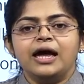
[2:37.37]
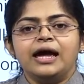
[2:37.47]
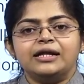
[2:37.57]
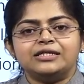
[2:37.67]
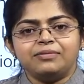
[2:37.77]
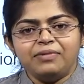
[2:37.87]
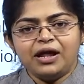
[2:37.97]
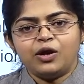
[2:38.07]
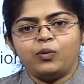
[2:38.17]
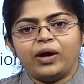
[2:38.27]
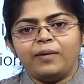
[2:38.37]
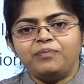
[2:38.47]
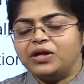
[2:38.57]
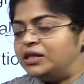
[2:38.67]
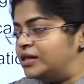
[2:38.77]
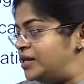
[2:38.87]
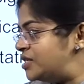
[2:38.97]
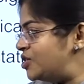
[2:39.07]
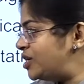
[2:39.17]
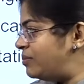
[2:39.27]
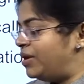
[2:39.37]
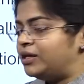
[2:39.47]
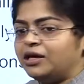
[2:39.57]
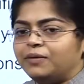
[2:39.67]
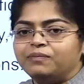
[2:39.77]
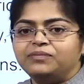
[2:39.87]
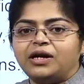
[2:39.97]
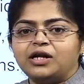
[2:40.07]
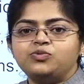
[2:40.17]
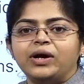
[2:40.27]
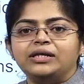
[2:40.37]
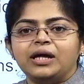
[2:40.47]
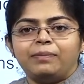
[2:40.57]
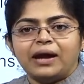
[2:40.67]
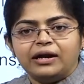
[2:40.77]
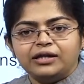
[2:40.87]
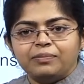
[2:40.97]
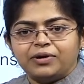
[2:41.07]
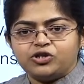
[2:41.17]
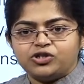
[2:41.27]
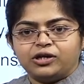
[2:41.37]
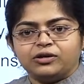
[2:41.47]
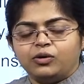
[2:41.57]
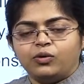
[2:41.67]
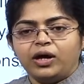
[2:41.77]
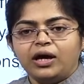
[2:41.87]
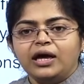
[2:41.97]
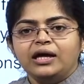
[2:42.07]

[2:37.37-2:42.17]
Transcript: In a similar way, decision making, that is while they are planning the budget, okay,